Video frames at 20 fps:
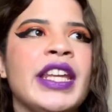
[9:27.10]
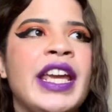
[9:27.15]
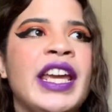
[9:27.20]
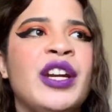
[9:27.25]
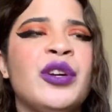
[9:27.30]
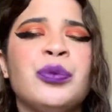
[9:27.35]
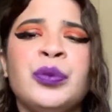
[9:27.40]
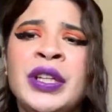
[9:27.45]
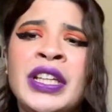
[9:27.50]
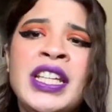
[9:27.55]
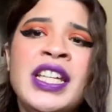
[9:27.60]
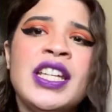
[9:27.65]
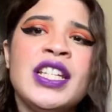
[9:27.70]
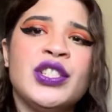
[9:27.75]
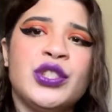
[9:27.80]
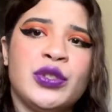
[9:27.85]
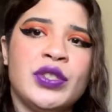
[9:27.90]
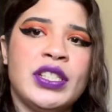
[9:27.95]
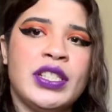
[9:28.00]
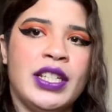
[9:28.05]
And a really
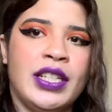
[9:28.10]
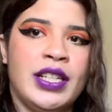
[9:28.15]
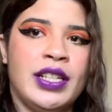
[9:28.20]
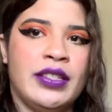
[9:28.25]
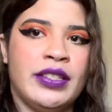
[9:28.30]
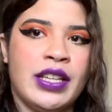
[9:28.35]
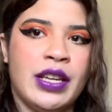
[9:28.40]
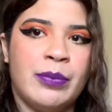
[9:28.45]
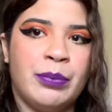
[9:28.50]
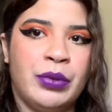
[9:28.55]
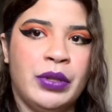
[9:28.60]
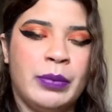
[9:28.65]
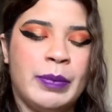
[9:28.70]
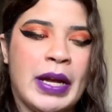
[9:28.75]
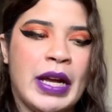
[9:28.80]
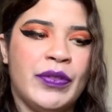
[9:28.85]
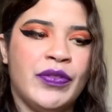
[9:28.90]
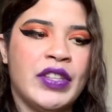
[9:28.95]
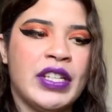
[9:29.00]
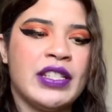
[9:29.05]
interesting example
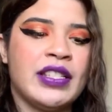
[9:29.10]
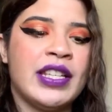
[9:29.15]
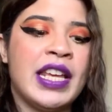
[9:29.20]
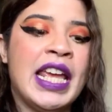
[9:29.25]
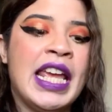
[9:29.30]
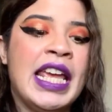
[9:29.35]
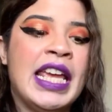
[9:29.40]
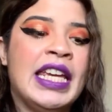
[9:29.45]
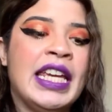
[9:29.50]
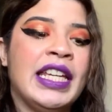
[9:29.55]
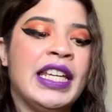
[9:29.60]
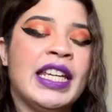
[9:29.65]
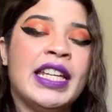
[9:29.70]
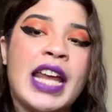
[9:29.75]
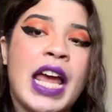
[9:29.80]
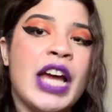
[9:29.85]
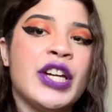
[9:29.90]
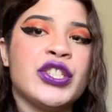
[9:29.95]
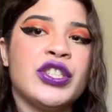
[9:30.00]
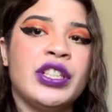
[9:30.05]
about this can
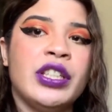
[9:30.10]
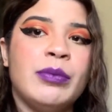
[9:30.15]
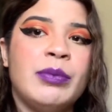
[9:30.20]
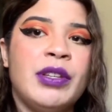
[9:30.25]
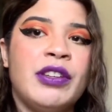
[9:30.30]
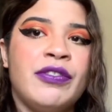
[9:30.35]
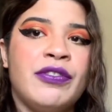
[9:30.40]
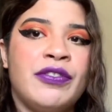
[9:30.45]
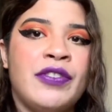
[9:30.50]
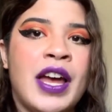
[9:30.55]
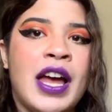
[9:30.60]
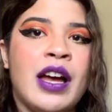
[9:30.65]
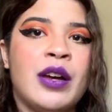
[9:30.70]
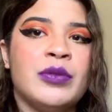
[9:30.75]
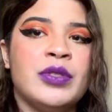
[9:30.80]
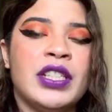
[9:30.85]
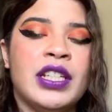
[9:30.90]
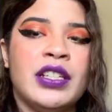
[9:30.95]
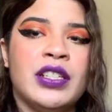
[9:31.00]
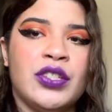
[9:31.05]
actually be
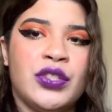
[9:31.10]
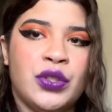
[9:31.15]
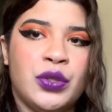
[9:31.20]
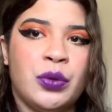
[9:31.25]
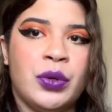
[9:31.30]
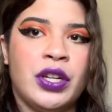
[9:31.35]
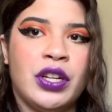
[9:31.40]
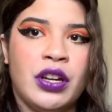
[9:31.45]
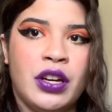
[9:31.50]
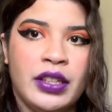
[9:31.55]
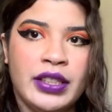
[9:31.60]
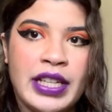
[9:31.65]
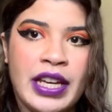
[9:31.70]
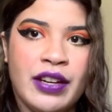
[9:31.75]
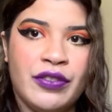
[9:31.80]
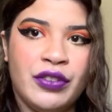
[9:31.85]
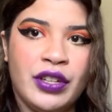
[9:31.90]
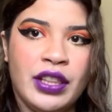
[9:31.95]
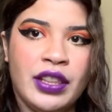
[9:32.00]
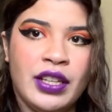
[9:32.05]
found in a story called
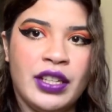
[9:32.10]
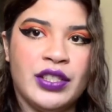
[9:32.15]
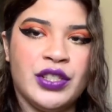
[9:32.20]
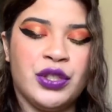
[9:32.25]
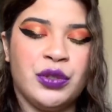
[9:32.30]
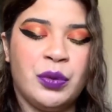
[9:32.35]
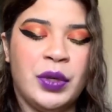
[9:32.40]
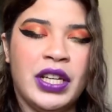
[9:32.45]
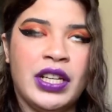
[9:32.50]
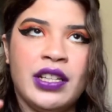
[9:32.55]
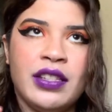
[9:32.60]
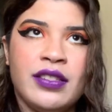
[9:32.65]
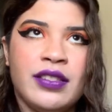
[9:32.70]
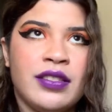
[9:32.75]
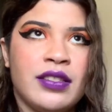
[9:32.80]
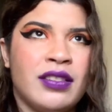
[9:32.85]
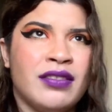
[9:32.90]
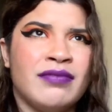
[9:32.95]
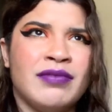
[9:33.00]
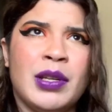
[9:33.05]
Everything is Green.
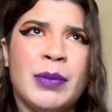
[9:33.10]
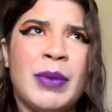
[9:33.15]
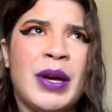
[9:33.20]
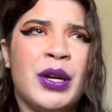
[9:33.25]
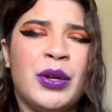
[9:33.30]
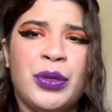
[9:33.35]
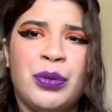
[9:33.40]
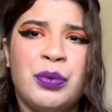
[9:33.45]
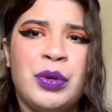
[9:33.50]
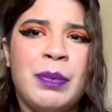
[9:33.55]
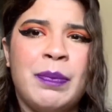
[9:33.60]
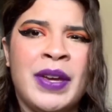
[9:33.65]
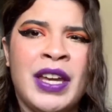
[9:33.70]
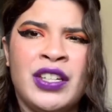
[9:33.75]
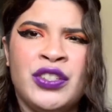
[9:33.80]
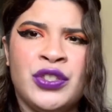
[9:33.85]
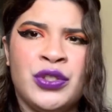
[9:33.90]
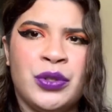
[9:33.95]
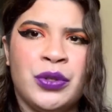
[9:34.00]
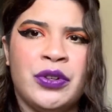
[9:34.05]
It's about a
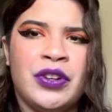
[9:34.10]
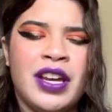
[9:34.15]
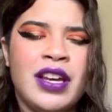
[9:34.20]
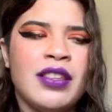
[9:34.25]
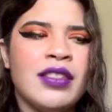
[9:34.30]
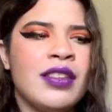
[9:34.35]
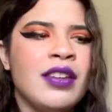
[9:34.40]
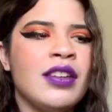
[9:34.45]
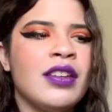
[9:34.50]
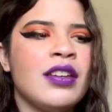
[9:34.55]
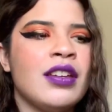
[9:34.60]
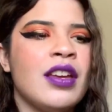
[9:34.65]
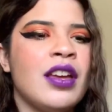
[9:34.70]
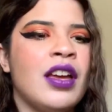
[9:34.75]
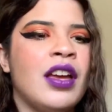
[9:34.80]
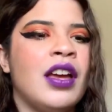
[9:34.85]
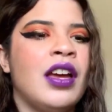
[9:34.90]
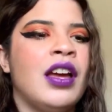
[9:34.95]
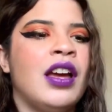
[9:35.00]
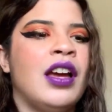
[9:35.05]
3-page story, I think,
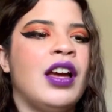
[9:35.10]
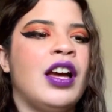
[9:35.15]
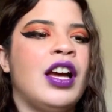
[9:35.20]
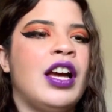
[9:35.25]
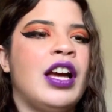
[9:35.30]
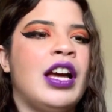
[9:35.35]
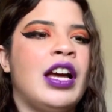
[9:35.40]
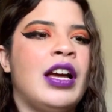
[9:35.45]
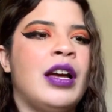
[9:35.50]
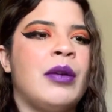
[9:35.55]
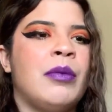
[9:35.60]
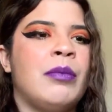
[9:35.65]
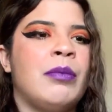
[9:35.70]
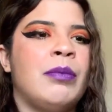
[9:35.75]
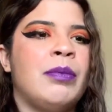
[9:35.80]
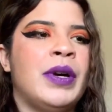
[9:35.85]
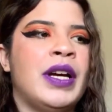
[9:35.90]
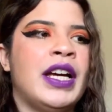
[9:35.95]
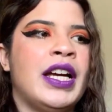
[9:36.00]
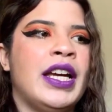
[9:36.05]

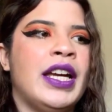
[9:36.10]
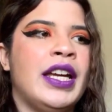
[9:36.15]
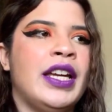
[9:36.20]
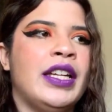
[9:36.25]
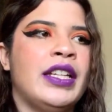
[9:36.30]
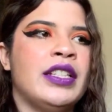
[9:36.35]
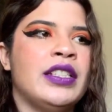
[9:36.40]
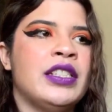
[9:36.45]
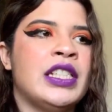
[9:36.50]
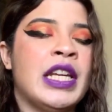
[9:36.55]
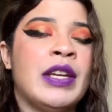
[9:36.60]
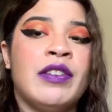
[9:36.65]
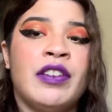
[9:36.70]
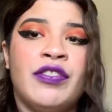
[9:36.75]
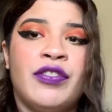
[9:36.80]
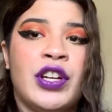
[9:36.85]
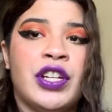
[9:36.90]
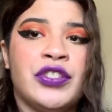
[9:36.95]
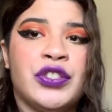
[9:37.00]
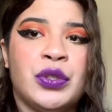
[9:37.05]
by
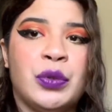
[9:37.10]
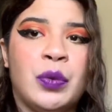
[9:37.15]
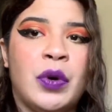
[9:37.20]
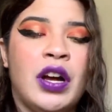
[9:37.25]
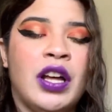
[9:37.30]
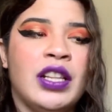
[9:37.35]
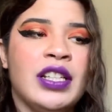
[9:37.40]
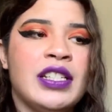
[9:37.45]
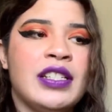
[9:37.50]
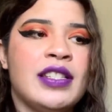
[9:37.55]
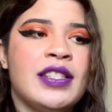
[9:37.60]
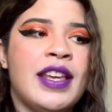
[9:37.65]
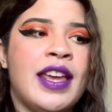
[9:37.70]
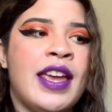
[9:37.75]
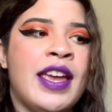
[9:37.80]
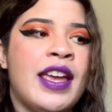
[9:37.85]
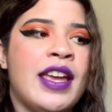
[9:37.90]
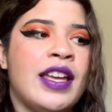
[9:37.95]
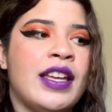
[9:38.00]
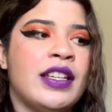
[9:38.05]
David Foster Wallace,
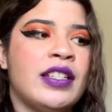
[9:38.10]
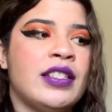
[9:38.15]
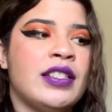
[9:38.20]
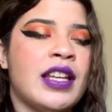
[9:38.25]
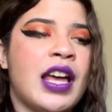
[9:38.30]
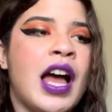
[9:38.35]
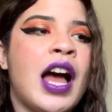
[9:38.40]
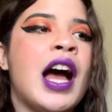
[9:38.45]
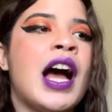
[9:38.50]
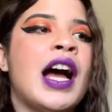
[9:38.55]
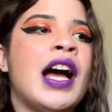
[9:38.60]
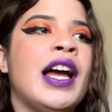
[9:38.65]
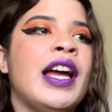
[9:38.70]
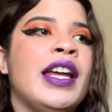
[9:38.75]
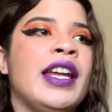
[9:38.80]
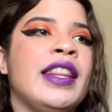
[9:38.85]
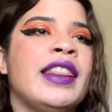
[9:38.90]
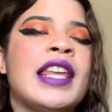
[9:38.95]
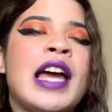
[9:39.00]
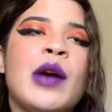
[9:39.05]
and
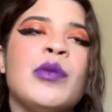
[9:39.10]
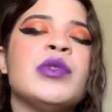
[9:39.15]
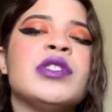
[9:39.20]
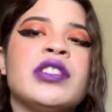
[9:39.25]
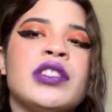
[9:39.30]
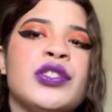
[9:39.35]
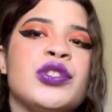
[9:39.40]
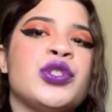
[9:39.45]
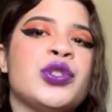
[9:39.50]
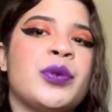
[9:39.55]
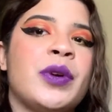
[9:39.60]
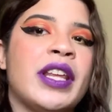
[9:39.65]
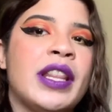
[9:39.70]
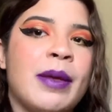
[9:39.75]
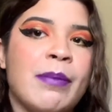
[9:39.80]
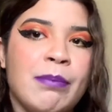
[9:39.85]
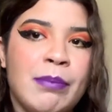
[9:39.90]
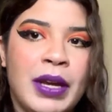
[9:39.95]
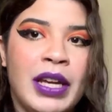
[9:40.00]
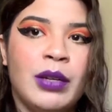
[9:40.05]
that was the story
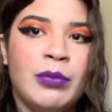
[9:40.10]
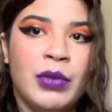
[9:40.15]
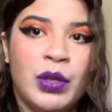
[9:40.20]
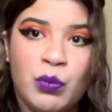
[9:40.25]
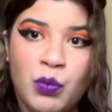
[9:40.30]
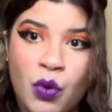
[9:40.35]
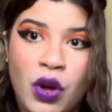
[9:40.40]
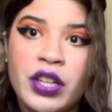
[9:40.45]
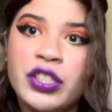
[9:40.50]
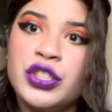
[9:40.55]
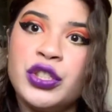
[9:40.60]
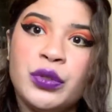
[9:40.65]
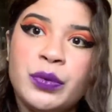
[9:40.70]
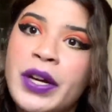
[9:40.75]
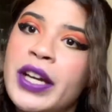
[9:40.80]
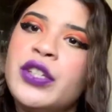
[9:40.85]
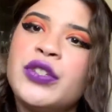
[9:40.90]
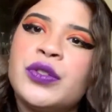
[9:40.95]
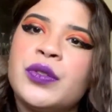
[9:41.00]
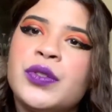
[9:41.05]
that made me want to
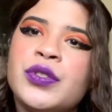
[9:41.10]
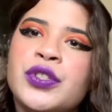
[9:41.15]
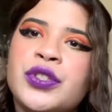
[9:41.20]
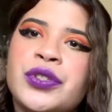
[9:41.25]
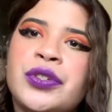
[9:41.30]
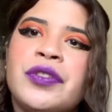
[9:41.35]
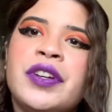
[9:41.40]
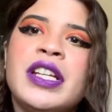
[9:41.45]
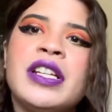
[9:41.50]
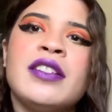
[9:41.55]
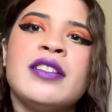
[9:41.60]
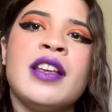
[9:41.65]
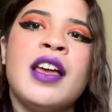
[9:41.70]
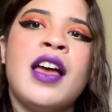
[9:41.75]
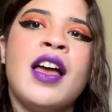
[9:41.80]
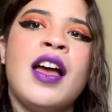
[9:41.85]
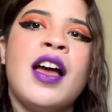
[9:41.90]
write short stories.